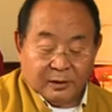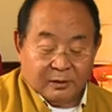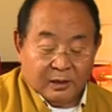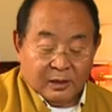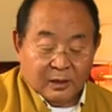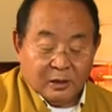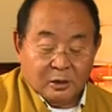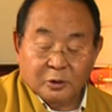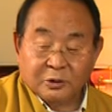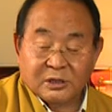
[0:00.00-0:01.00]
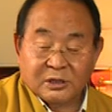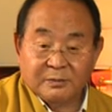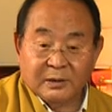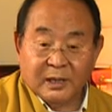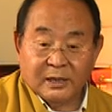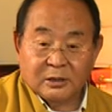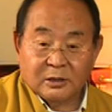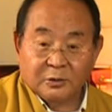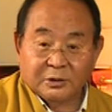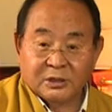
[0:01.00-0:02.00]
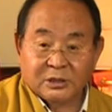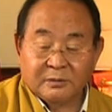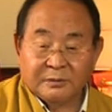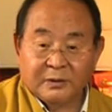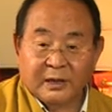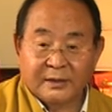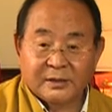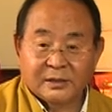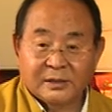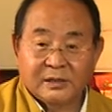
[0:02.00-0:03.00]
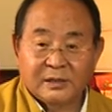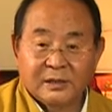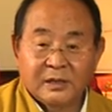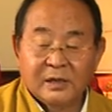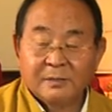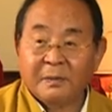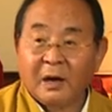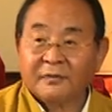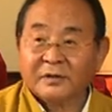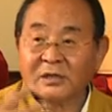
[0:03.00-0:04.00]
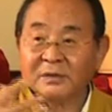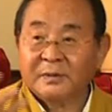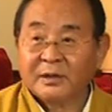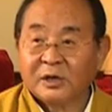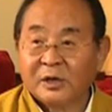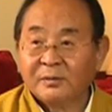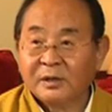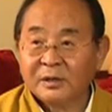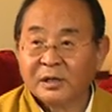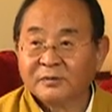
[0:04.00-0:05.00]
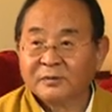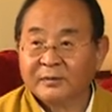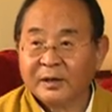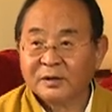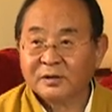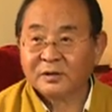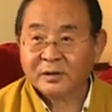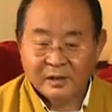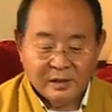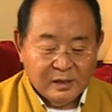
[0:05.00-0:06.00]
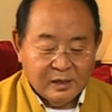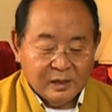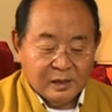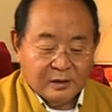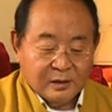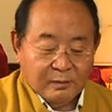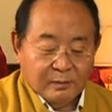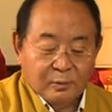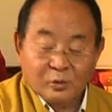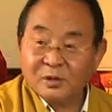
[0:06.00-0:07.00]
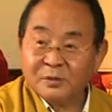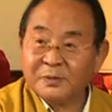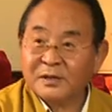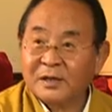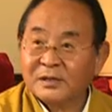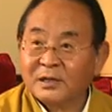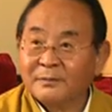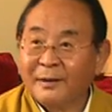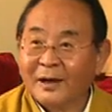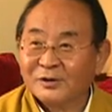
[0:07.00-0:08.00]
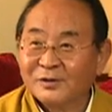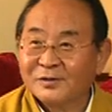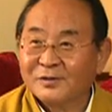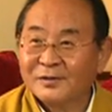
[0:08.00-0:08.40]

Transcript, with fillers: what lotus symbolizes. Lotus symbolizes the power of transformation. Transformation. And the moon represents compassion.